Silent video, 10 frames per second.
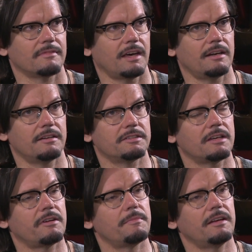And I
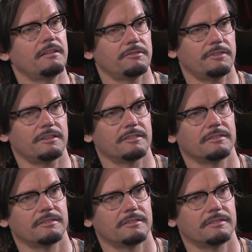understand why men have affairs.